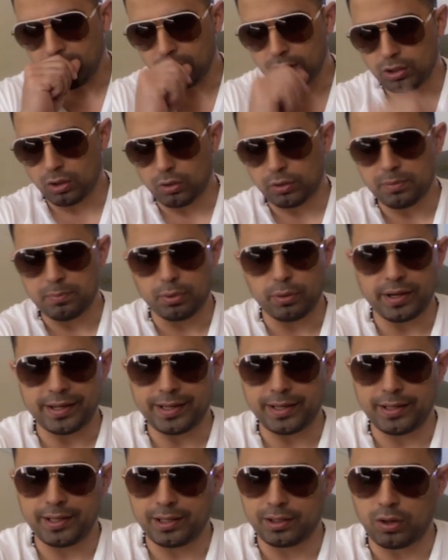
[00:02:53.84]
Golden
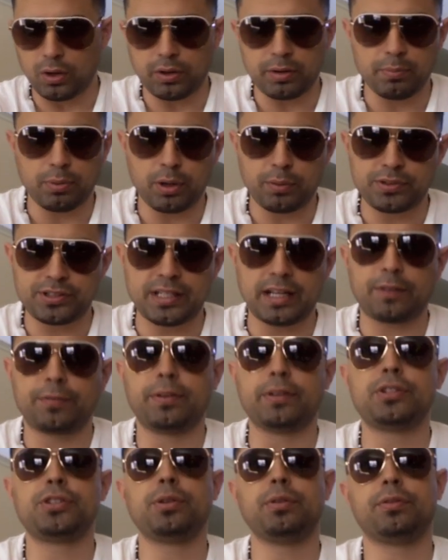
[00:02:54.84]
Boy was
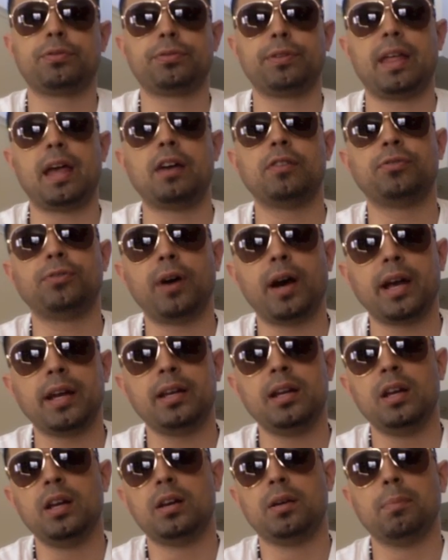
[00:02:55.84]
definitely shooting for that fight.
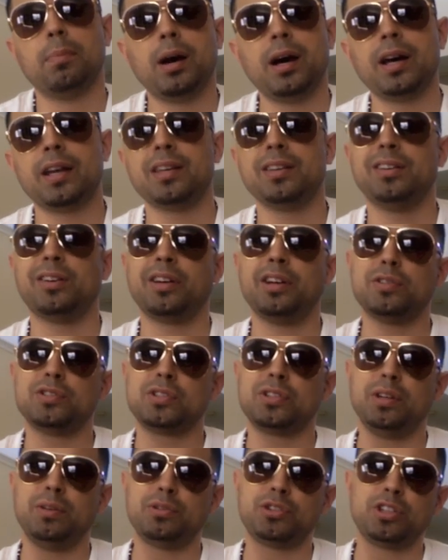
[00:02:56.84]
But, you know, he
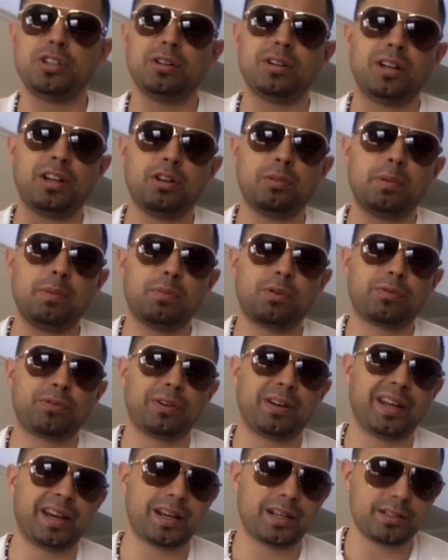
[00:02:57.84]
was shooting a little bit more for
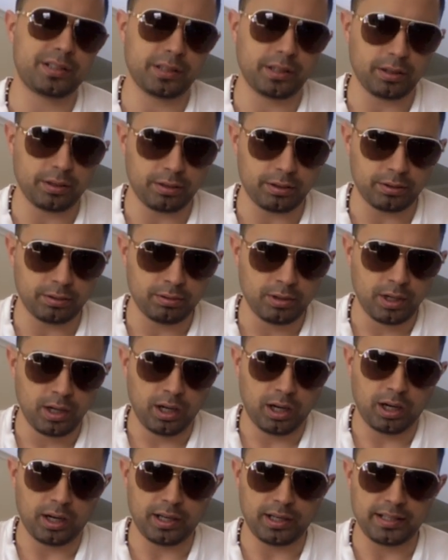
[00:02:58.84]
legacy, you know,
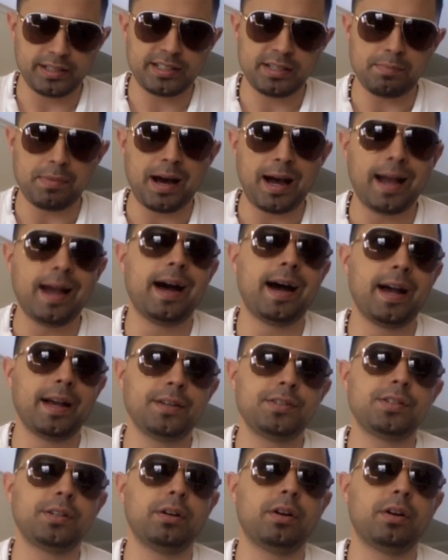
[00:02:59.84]
at least in my eyes.